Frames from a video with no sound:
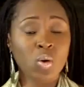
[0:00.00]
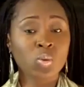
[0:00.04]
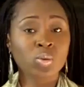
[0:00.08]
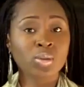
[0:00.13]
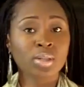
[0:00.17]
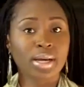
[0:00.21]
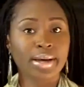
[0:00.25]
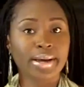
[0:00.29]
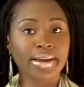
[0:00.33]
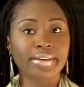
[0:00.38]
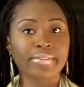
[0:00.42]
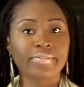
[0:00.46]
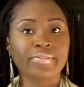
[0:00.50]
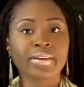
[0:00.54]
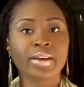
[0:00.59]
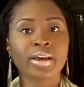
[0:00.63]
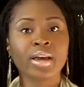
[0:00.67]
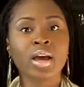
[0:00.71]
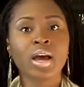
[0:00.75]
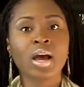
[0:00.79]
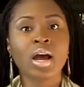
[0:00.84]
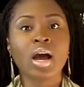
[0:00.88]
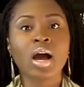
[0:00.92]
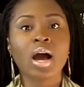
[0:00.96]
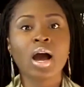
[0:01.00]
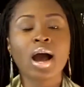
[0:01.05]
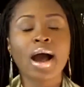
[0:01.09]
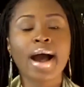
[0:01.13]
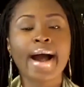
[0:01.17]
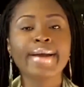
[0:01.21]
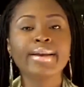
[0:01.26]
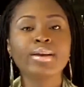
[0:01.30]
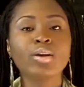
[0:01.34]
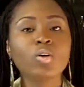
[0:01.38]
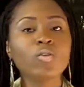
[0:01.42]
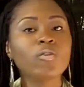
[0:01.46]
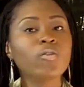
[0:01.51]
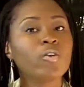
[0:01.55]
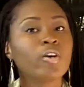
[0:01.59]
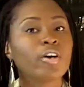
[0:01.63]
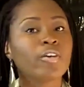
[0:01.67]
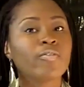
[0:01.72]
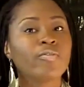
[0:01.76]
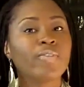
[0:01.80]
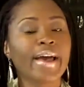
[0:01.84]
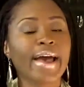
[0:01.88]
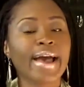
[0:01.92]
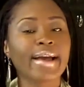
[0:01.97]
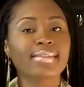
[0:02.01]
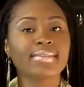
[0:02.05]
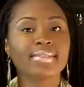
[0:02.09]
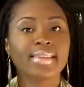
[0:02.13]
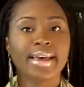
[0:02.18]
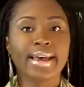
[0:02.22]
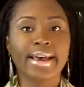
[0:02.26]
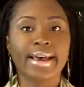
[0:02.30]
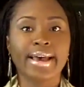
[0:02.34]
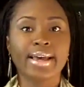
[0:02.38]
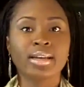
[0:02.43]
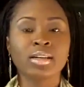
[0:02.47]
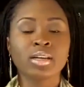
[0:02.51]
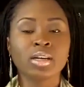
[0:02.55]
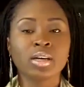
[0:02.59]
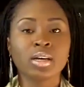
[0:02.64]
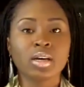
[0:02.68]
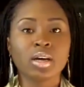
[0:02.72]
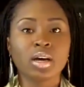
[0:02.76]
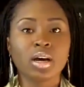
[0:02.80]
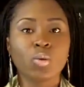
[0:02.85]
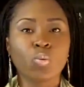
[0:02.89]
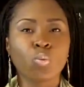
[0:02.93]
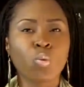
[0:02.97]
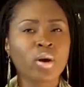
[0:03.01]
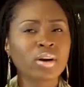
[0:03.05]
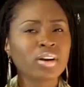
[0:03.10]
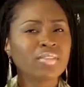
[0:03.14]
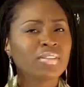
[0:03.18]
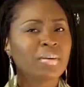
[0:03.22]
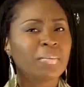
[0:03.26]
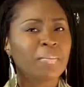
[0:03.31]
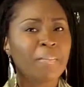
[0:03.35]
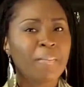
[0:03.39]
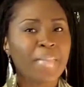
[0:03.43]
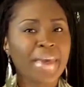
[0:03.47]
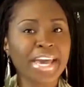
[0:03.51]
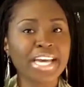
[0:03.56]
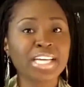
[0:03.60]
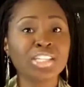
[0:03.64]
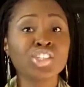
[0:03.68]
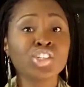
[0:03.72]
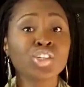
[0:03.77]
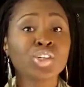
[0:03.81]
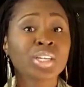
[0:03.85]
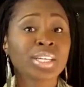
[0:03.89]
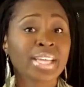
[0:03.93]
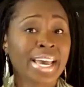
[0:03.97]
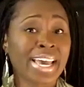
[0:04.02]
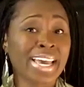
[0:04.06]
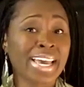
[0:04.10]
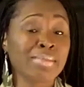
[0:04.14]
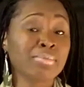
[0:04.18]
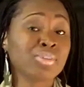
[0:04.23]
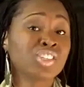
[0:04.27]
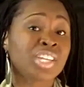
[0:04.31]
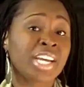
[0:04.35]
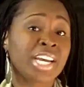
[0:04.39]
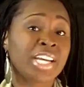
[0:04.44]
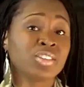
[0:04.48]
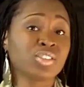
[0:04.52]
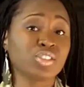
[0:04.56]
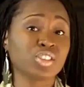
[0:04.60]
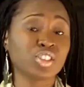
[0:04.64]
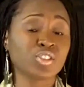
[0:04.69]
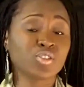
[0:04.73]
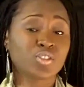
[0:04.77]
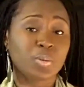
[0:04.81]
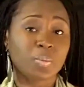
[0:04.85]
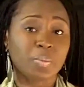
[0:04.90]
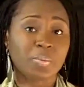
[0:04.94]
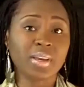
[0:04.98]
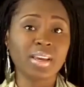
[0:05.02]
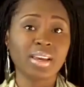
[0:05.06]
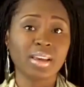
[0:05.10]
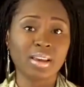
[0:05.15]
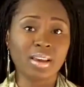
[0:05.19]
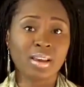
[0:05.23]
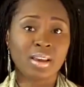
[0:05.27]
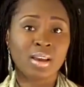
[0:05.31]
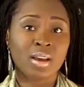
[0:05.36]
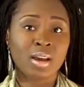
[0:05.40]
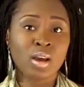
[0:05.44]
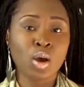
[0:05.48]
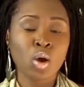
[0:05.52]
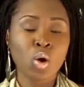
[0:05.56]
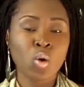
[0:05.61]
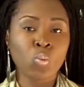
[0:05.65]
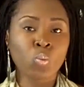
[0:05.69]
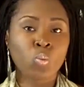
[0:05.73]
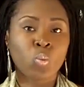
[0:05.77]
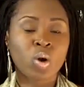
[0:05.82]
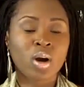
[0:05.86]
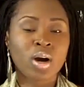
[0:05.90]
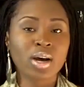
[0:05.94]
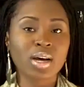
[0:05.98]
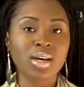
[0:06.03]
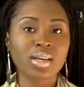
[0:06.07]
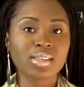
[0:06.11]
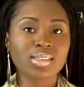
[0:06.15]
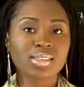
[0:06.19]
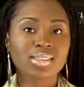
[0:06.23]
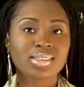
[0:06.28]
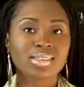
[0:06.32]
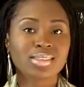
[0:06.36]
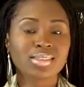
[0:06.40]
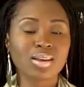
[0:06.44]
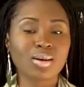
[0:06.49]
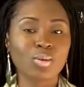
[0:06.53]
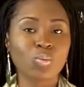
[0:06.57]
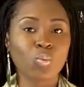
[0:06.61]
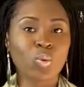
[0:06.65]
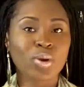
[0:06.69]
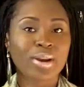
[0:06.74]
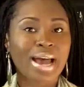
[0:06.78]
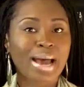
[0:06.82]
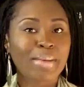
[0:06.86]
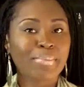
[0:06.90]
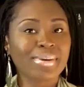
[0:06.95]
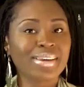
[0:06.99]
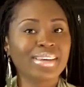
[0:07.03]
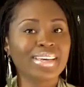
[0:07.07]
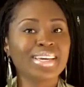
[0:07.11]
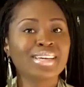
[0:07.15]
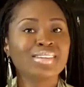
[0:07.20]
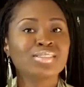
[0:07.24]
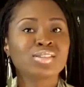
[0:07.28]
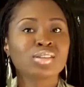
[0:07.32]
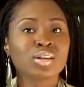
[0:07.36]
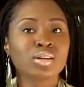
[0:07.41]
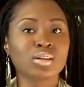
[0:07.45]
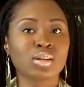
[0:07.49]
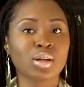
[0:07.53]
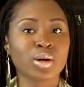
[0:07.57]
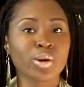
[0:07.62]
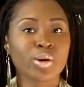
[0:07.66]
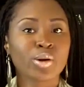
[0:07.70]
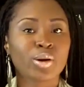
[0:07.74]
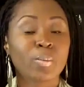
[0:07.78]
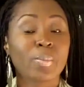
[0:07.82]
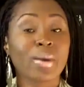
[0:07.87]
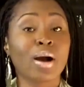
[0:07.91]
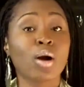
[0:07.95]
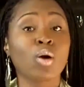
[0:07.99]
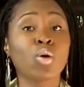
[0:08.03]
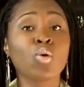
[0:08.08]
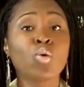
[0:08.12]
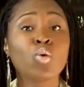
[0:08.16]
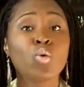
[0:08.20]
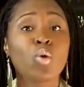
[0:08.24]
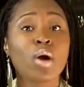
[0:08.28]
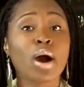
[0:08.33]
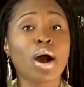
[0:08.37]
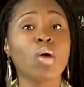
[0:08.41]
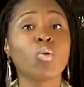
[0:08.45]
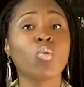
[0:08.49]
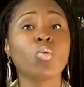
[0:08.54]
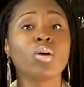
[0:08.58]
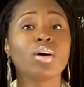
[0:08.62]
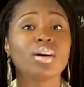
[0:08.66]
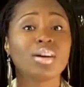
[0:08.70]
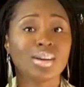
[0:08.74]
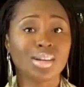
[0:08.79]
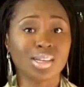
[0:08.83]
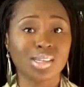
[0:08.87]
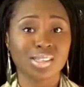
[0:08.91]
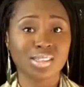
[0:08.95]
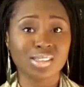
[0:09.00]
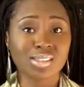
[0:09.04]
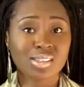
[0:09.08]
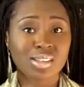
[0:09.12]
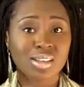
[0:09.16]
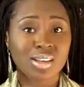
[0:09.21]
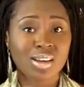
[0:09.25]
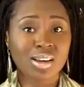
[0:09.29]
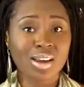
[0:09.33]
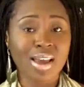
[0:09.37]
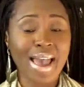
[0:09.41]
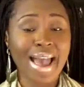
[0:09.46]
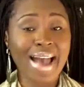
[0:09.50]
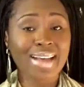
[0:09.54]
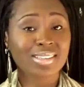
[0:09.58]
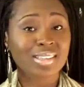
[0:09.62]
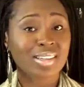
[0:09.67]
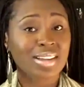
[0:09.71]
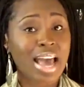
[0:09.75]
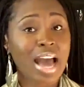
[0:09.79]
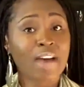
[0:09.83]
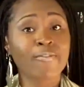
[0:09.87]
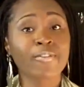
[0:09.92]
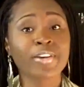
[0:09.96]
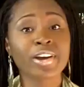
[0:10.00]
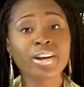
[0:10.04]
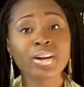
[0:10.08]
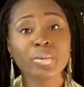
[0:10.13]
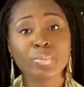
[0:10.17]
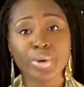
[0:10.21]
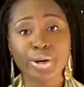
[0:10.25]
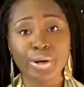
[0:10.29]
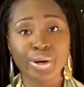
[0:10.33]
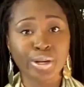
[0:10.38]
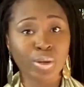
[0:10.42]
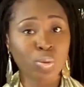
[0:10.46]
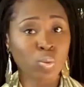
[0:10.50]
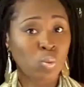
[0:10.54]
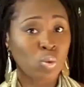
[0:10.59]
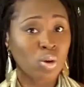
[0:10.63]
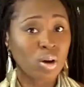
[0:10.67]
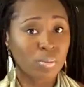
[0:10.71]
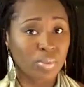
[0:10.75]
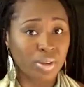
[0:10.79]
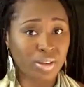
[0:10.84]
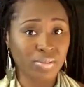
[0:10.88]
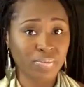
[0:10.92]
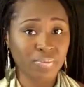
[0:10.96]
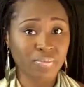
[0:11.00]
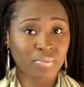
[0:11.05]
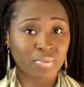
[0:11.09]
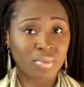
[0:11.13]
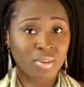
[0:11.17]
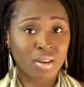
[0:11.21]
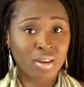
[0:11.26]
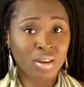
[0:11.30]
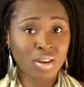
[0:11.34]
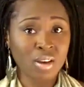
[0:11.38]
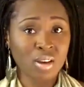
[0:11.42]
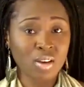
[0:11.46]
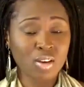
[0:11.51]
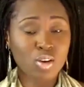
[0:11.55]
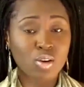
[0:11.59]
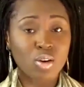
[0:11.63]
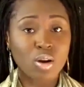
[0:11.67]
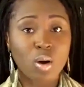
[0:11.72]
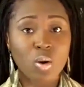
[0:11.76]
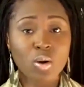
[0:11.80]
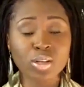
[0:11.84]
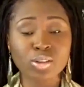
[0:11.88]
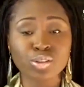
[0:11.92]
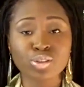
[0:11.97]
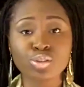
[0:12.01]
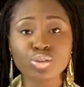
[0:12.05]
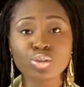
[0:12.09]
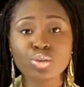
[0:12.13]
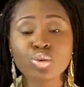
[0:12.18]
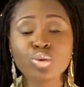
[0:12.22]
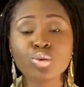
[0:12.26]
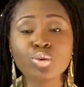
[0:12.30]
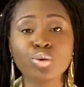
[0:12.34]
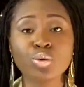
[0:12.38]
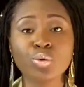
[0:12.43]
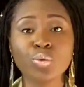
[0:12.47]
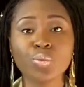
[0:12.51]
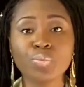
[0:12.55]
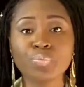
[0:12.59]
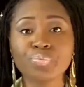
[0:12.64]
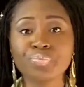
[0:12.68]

life, I know for a fact that one of the major game changers for me was when I began to learn about who I was as an African American woman. You know, in school,